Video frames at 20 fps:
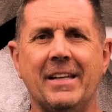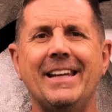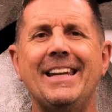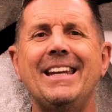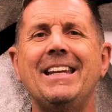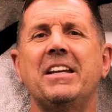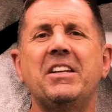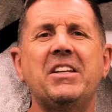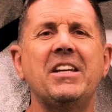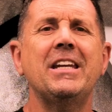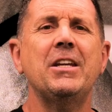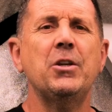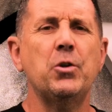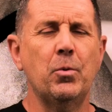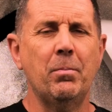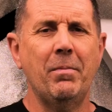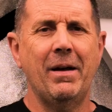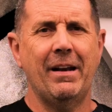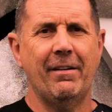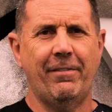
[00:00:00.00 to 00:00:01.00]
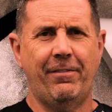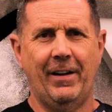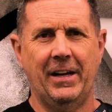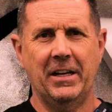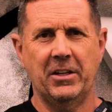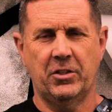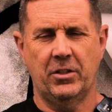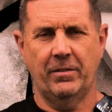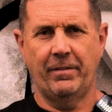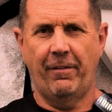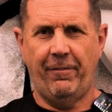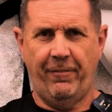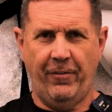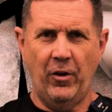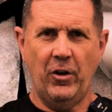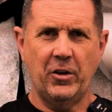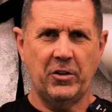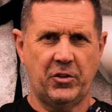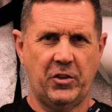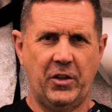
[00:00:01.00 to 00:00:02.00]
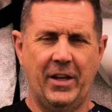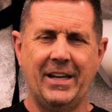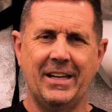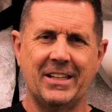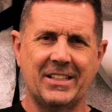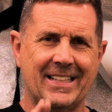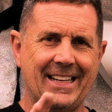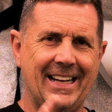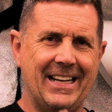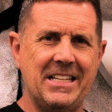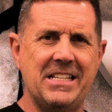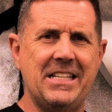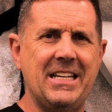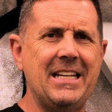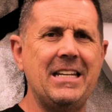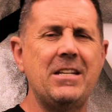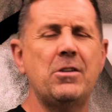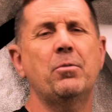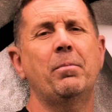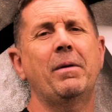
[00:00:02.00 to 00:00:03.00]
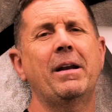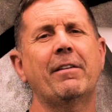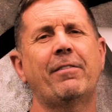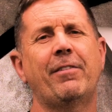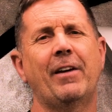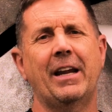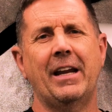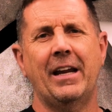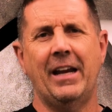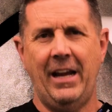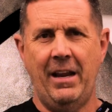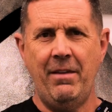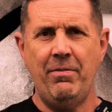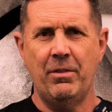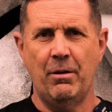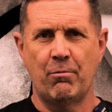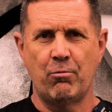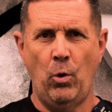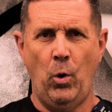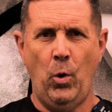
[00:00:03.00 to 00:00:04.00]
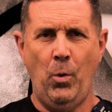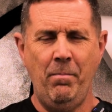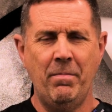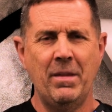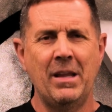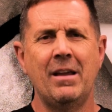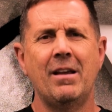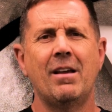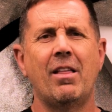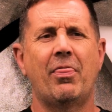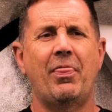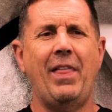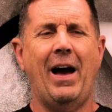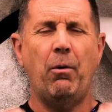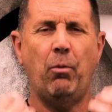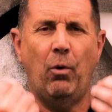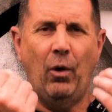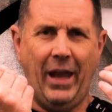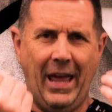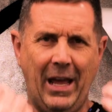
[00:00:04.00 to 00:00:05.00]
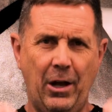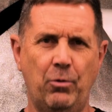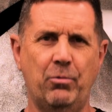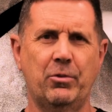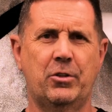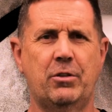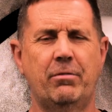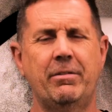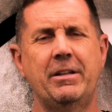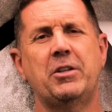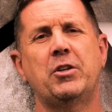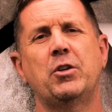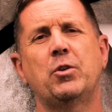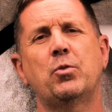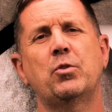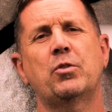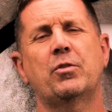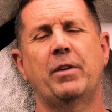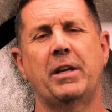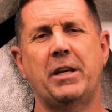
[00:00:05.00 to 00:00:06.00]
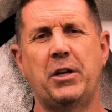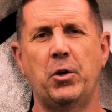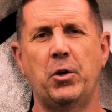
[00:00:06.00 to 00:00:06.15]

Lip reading: You need a dehumidifier. So the first thing is get a dehumidifier in the room that will help to reduce the